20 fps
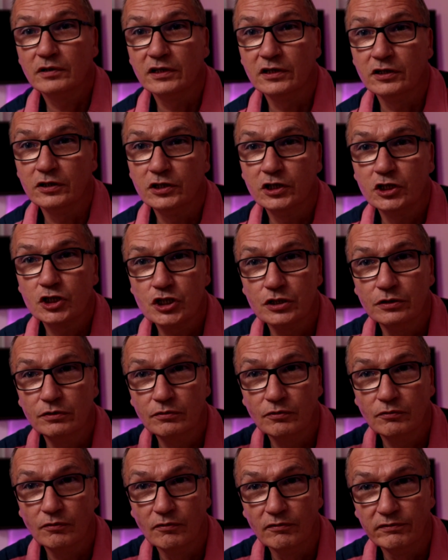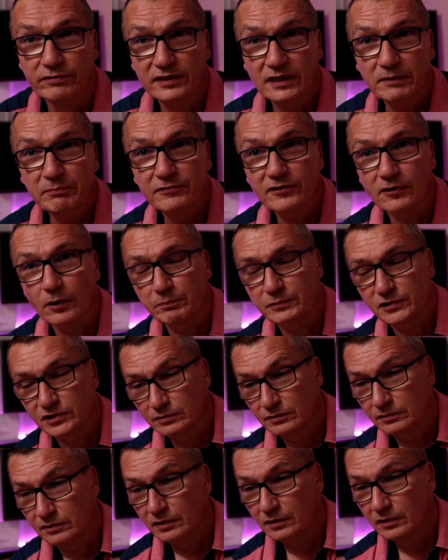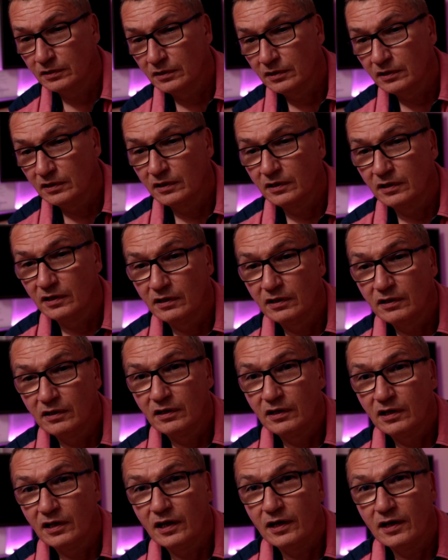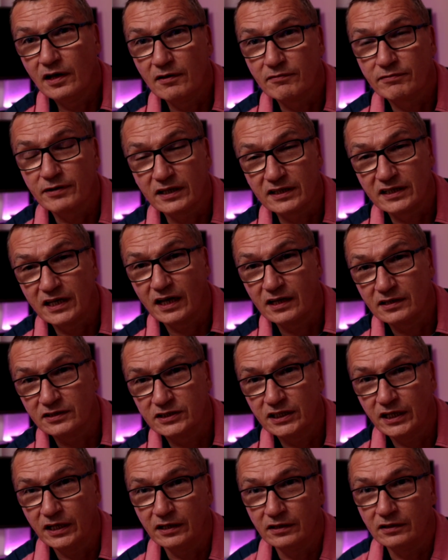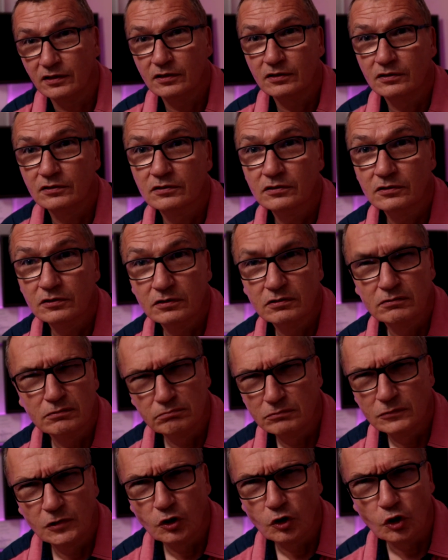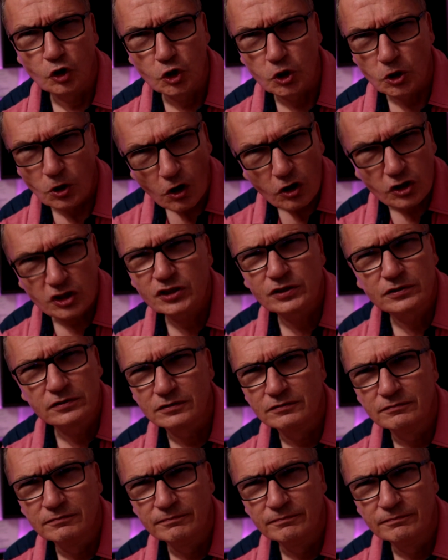in addition, flip-flops if I can take Crocs?